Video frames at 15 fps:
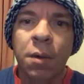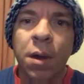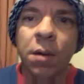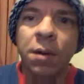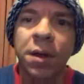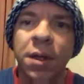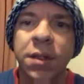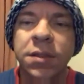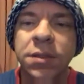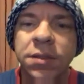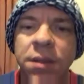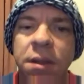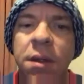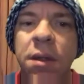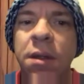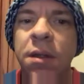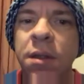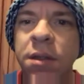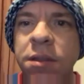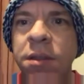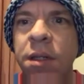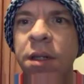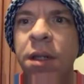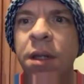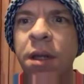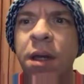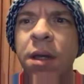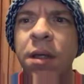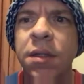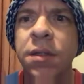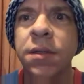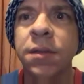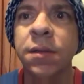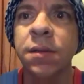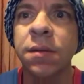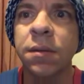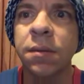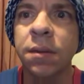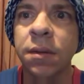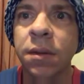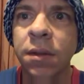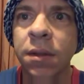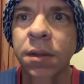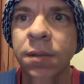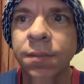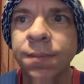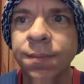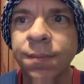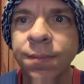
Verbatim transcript: Well, it's Sunday night, and